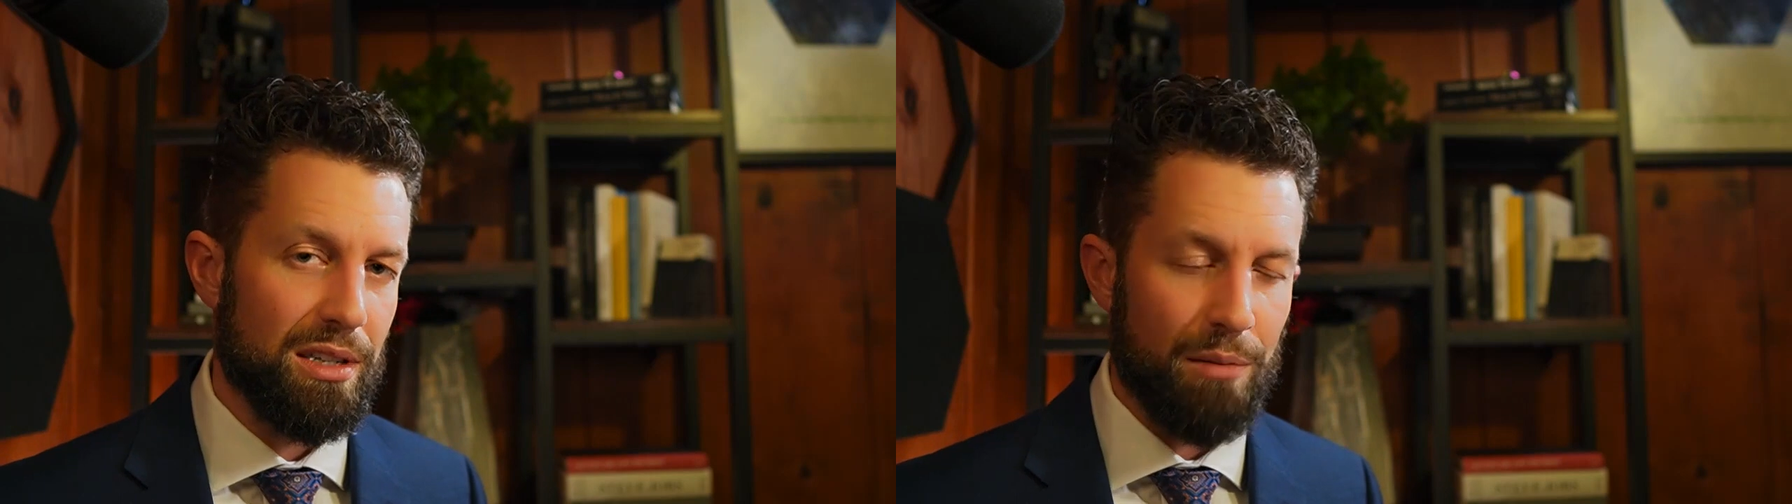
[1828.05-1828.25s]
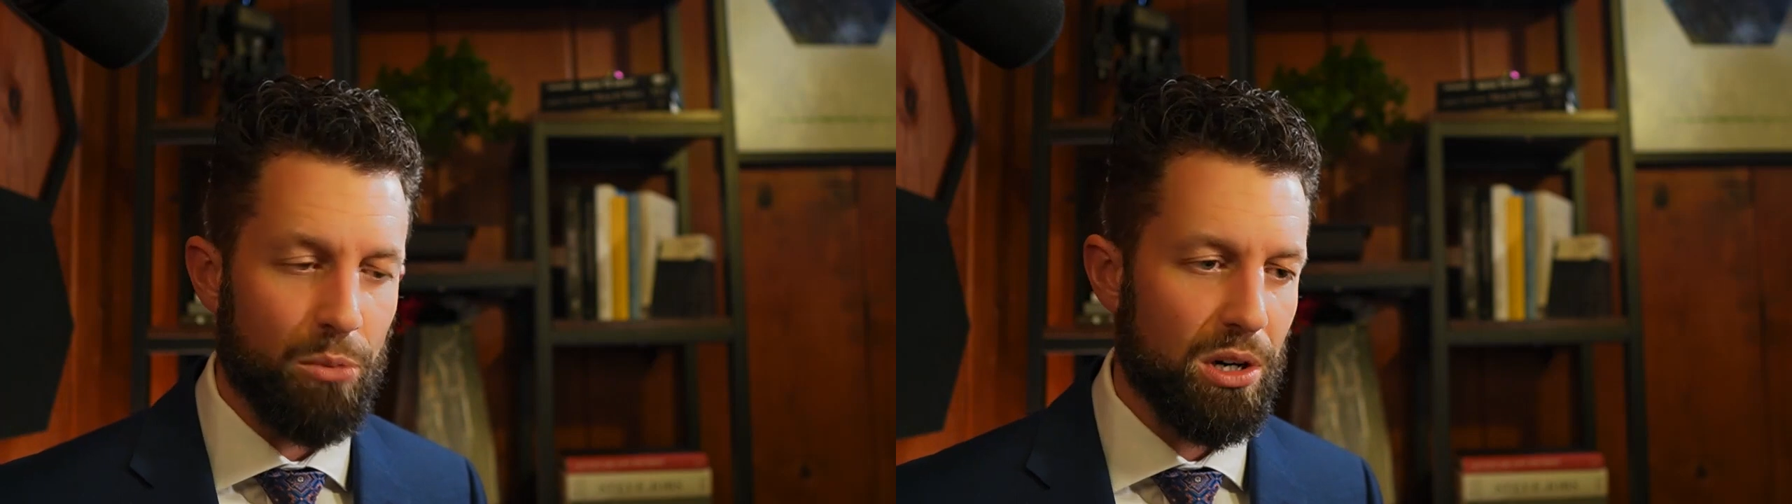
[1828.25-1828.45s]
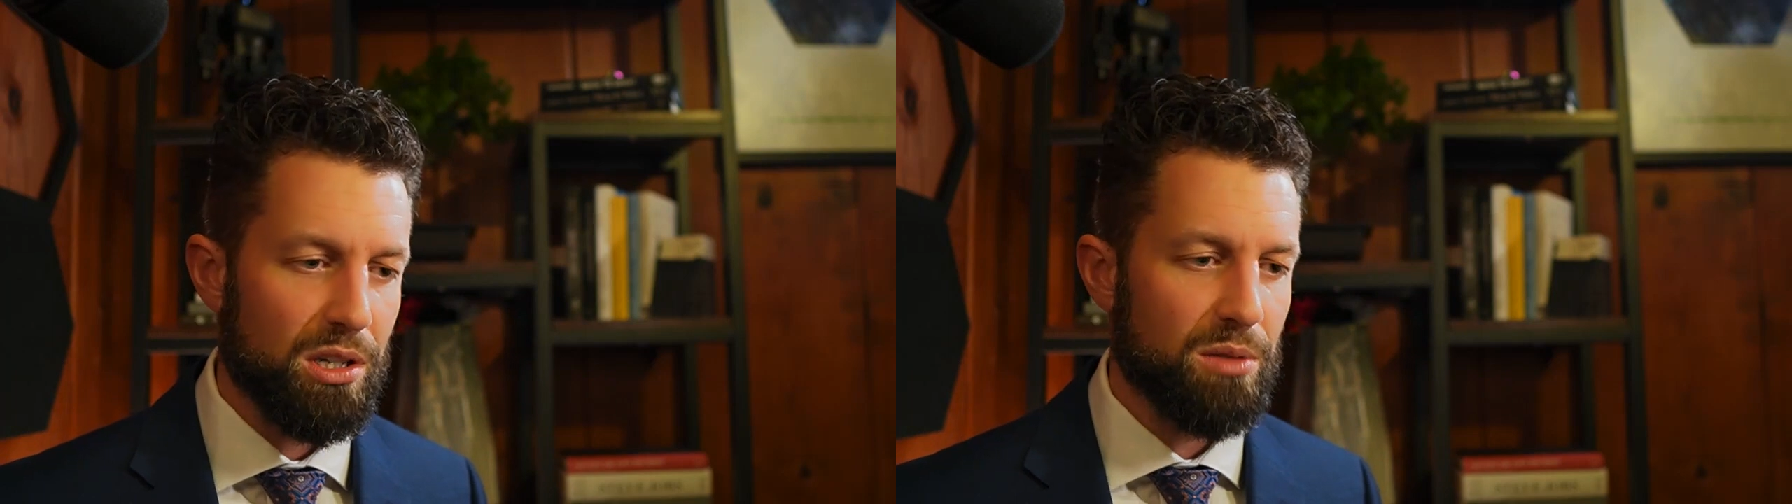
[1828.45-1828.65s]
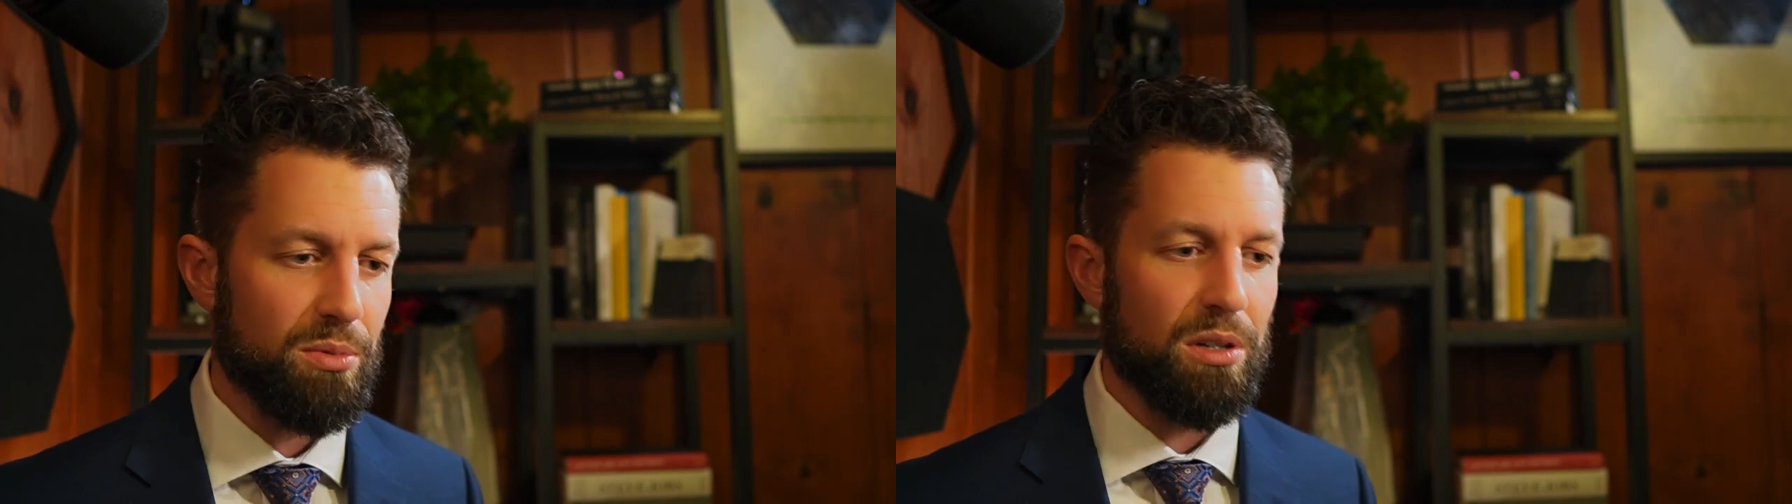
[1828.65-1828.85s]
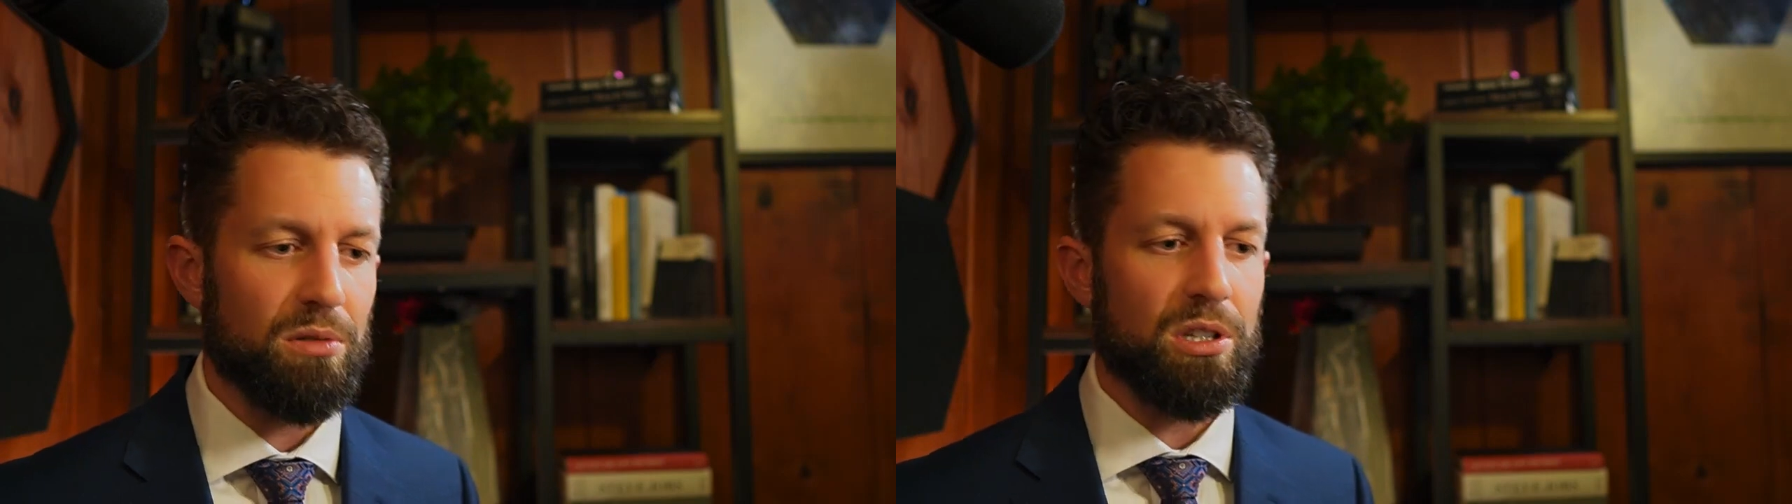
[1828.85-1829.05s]
not more
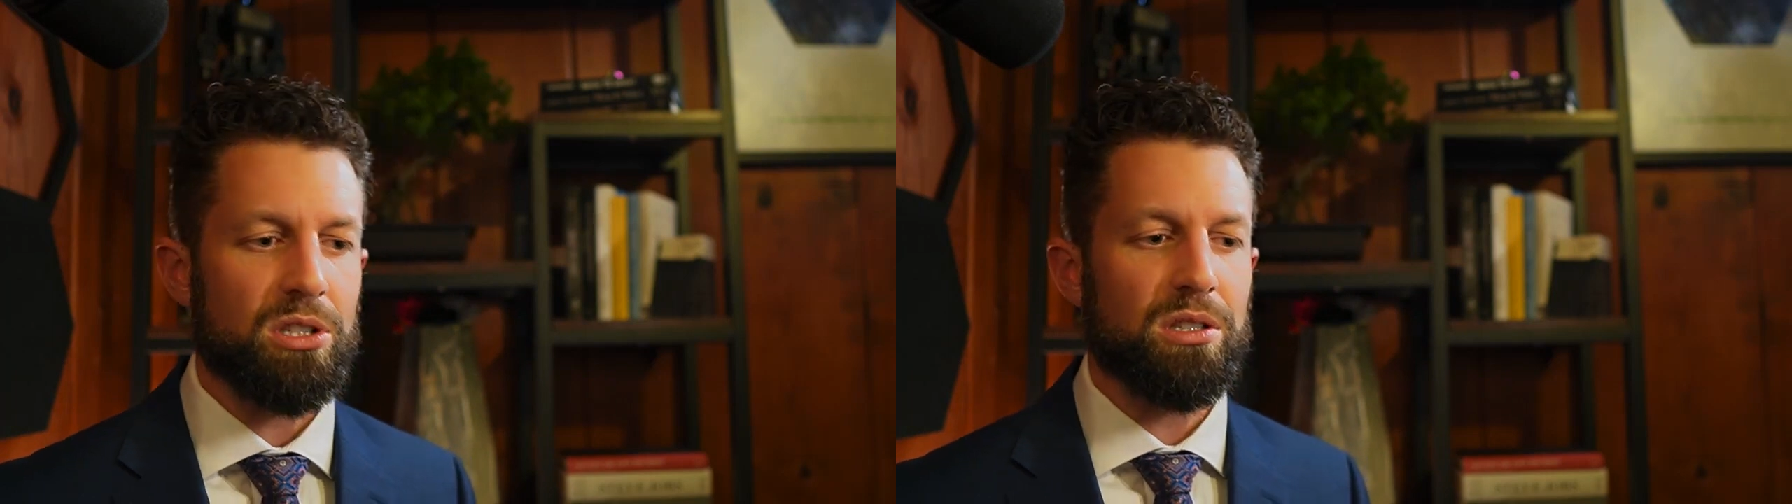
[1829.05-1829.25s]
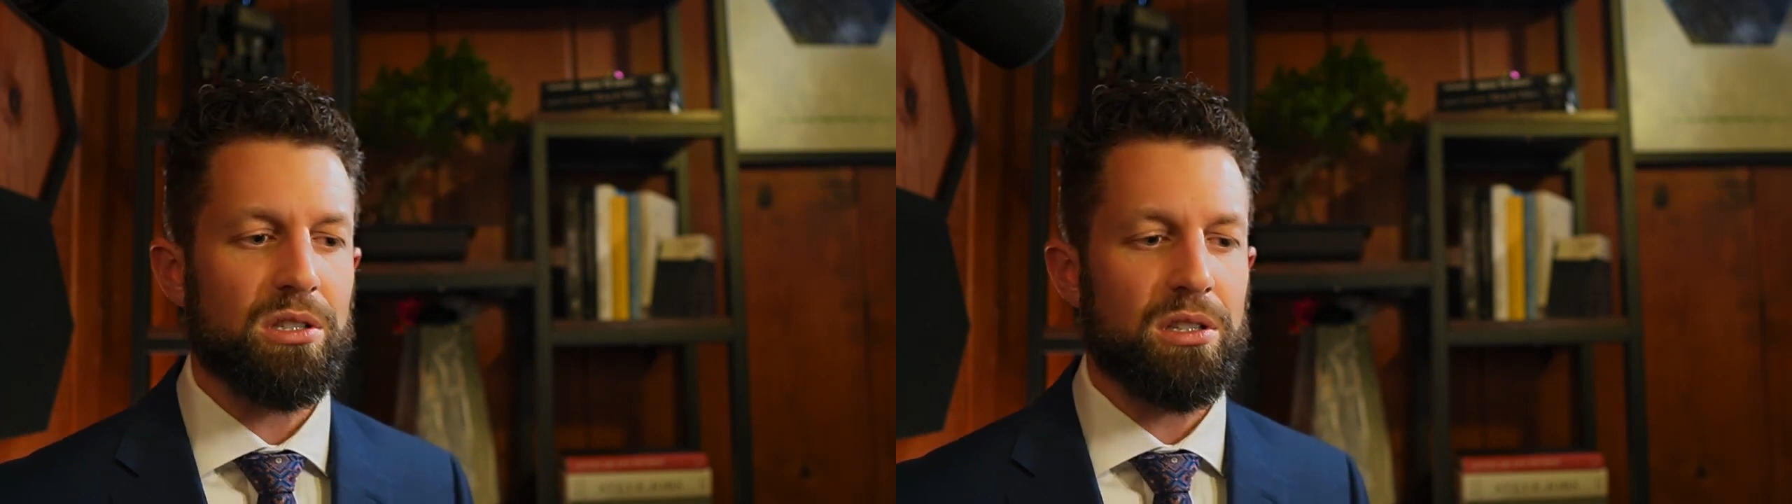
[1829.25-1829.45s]
disciplined, which